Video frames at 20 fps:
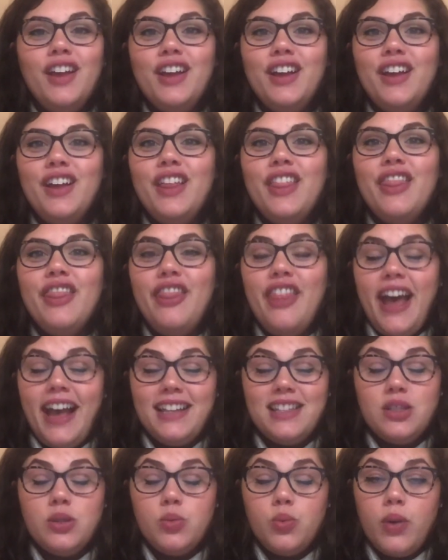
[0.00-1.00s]

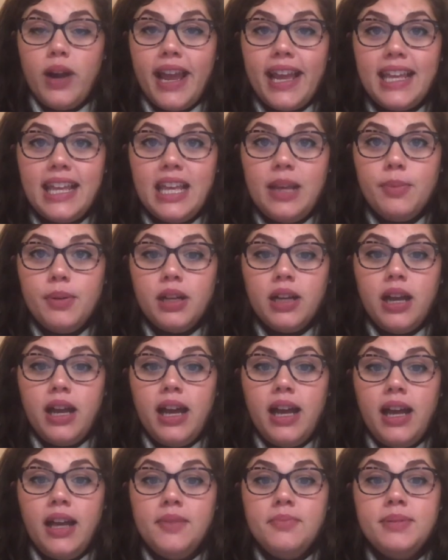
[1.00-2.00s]
That's right, Keeble
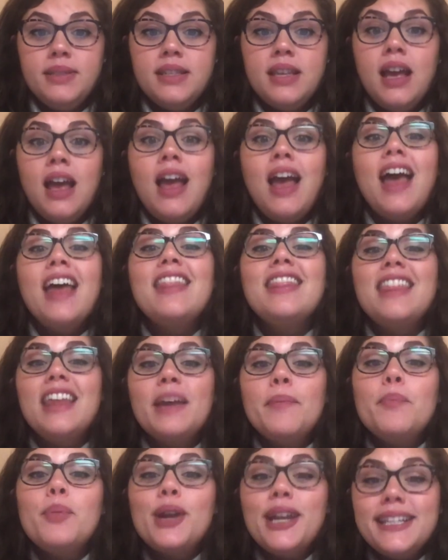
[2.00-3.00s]
Cubs. The
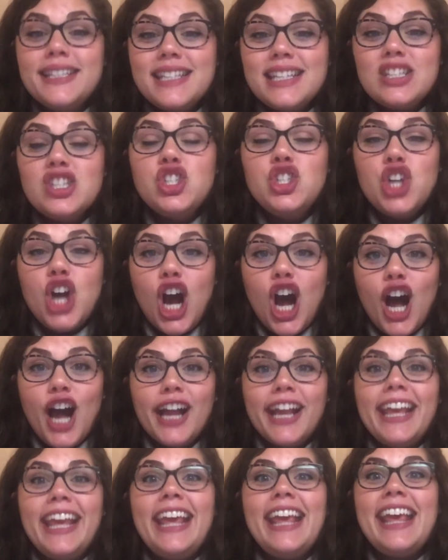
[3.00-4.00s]
prince's dog
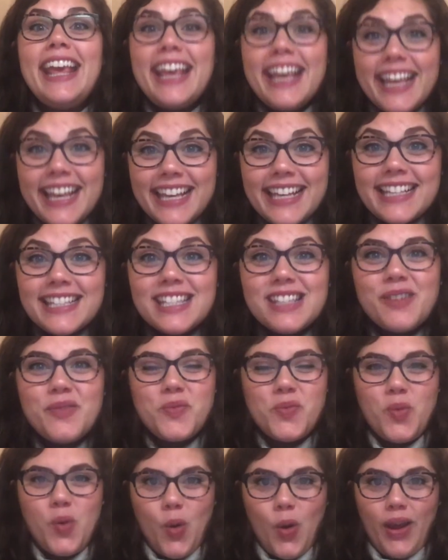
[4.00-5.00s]
is
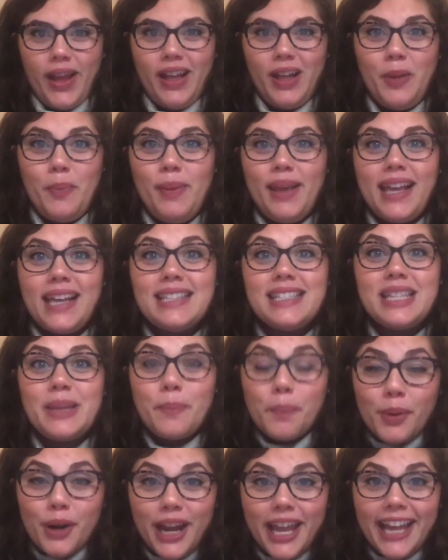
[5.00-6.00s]
royal because the
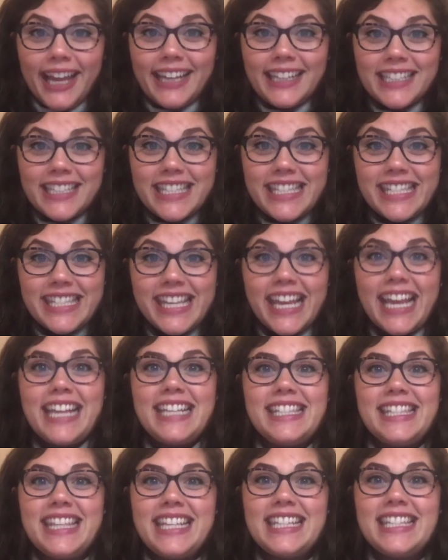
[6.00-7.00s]
prince is the
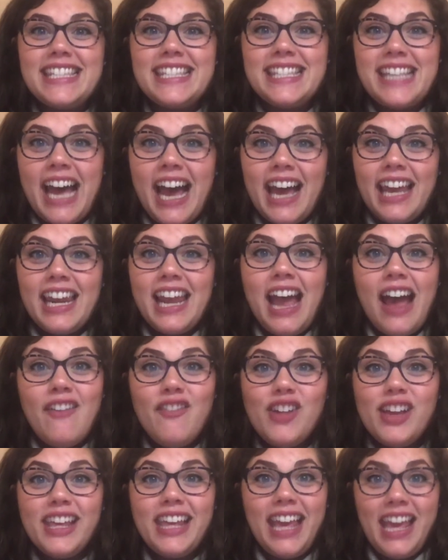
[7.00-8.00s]
son of a
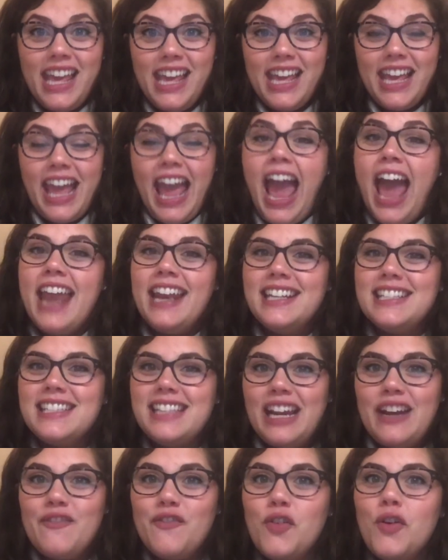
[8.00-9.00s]
king and is
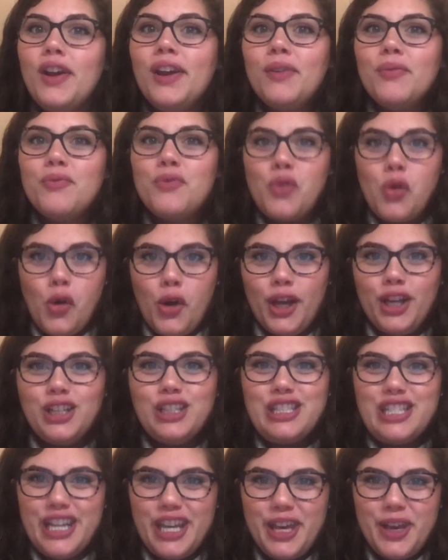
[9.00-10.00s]
therefore royal
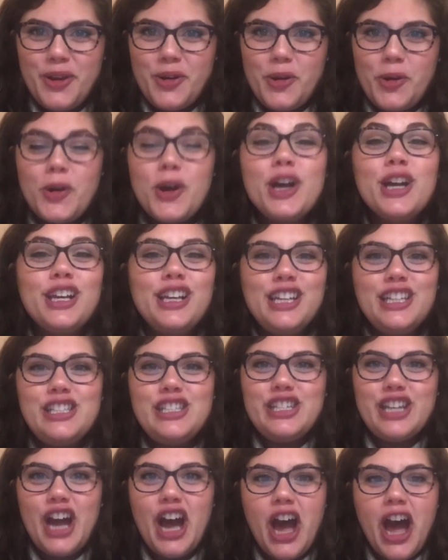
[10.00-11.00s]
too. Good
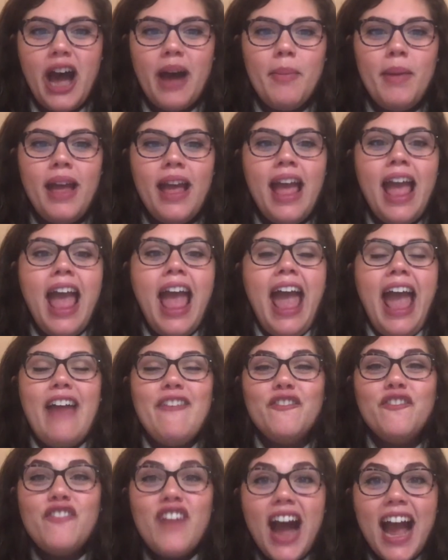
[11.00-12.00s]
job. And
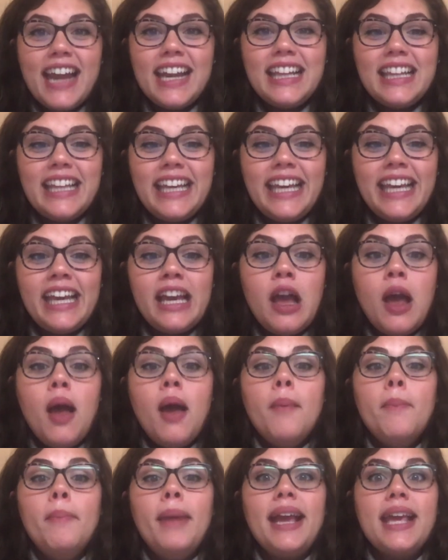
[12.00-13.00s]
finally,
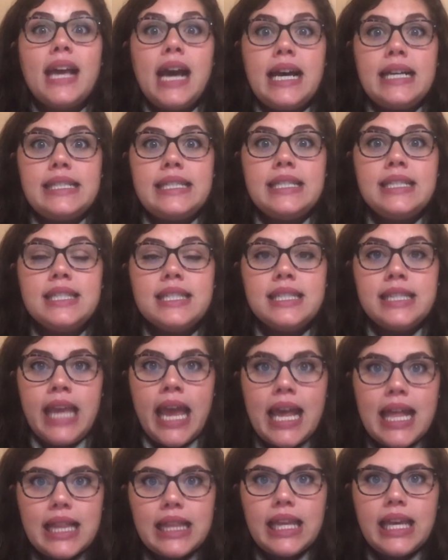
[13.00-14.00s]
my cousin's
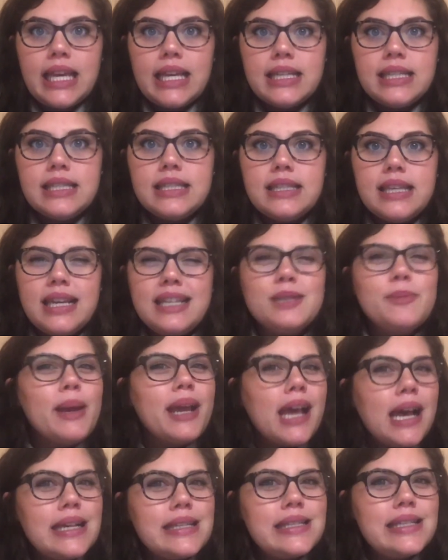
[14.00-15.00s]
necklace. Is my
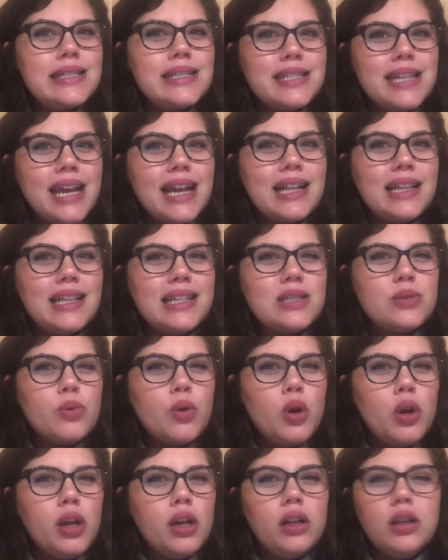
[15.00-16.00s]
cousin's necklace
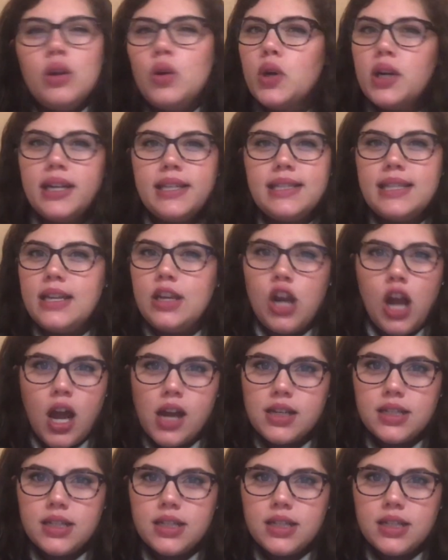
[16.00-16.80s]
royal or is it not?